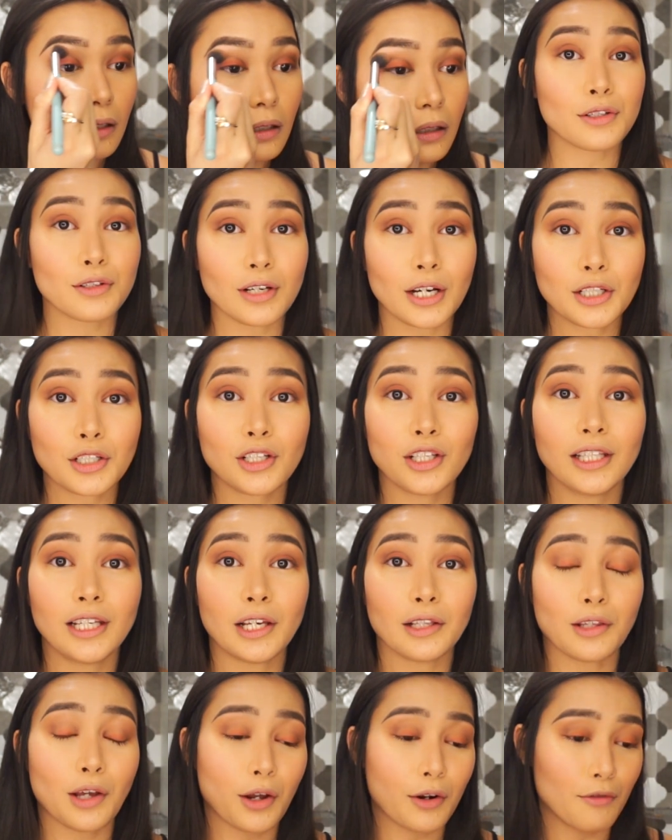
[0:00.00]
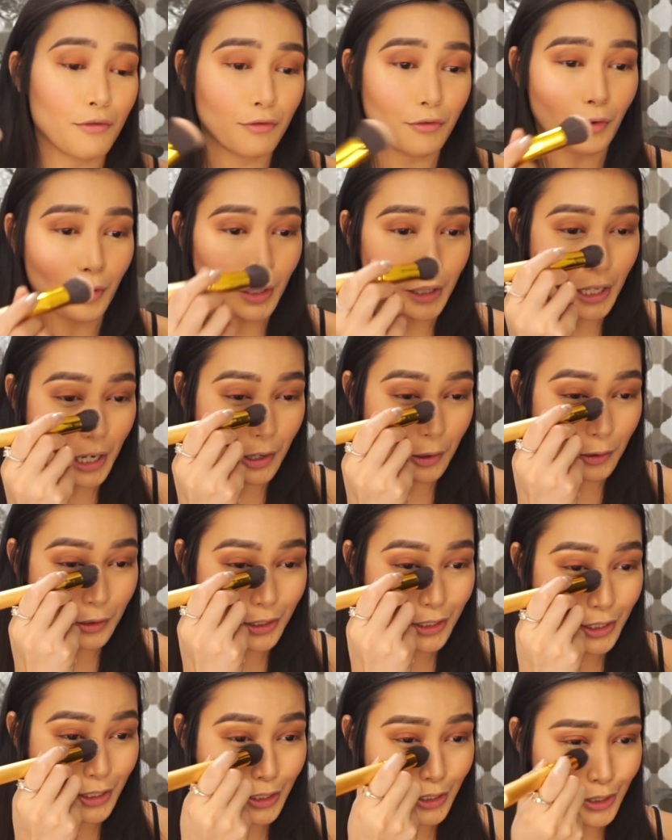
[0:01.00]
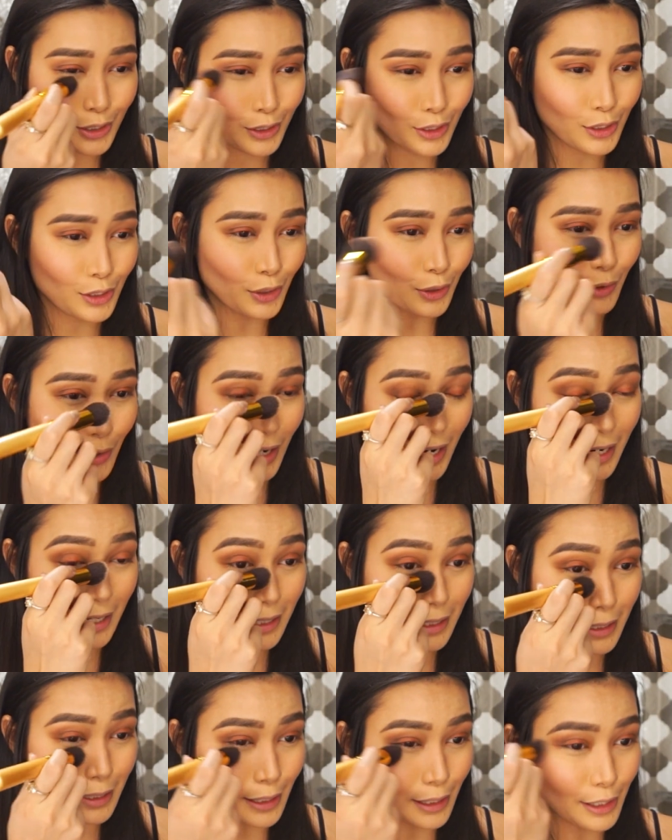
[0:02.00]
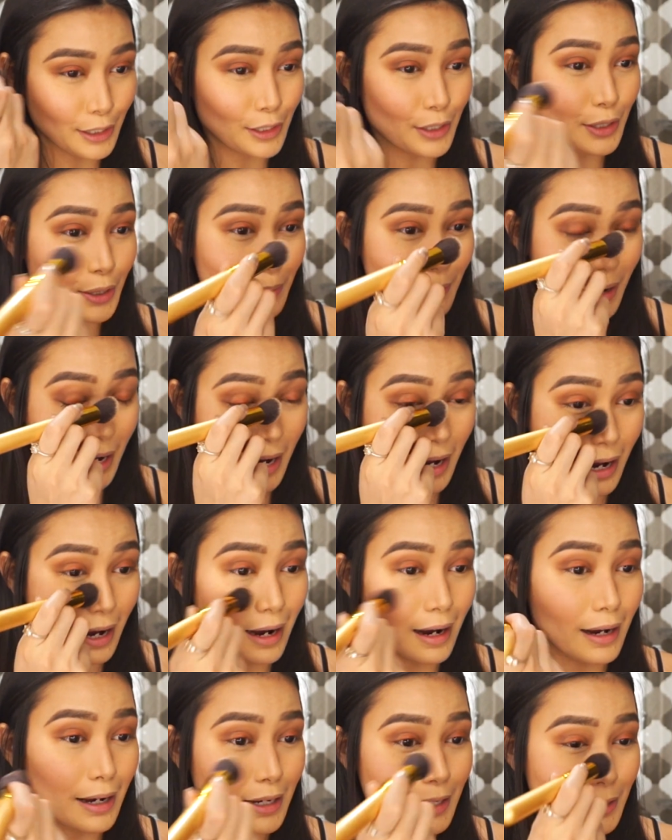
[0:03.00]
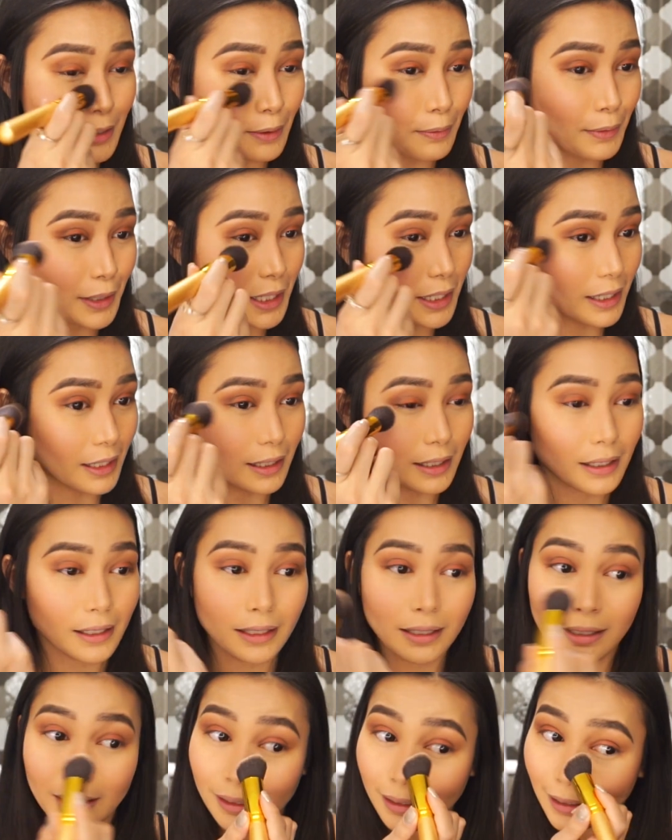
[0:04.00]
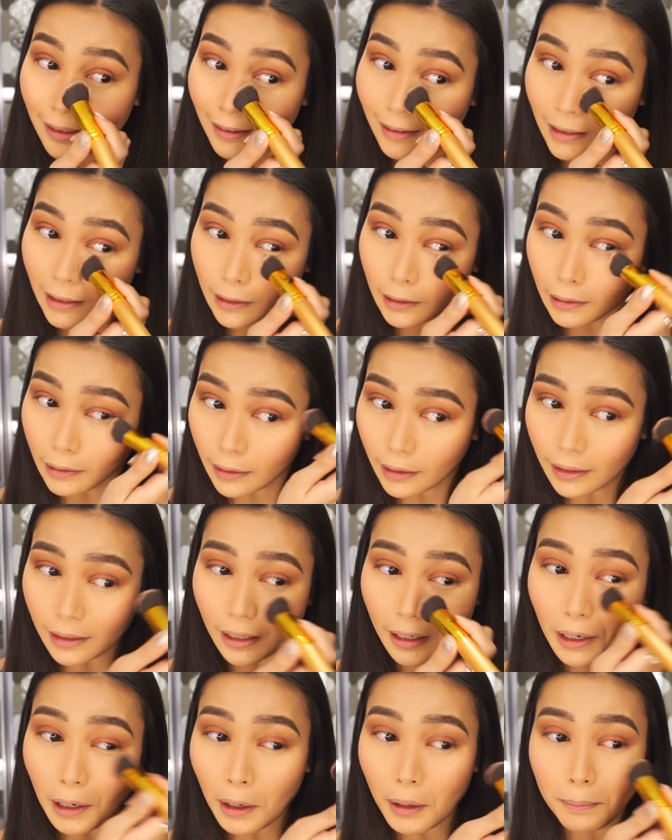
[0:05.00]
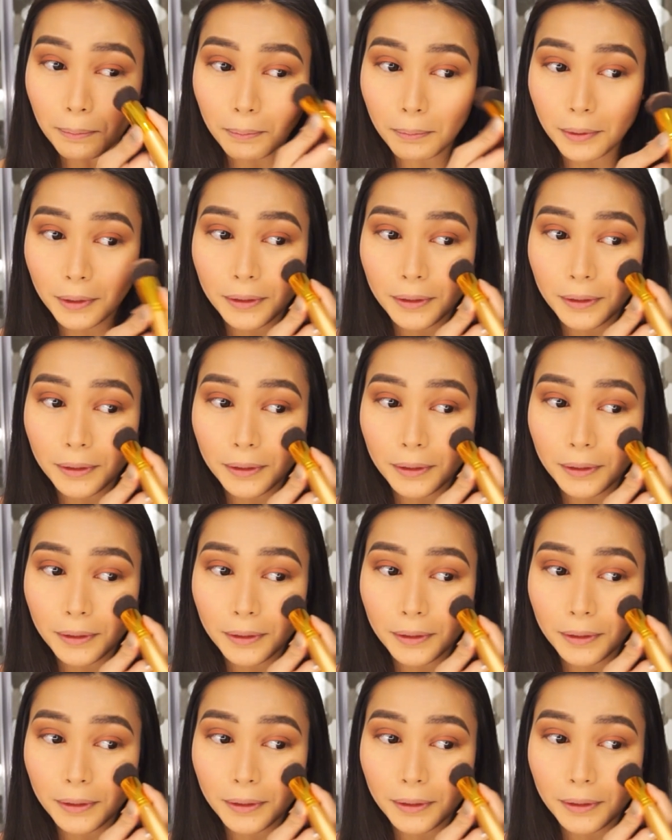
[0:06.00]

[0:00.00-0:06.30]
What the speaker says: There's actually a lot of fallout right under my eye, so I'm gonna clean that up.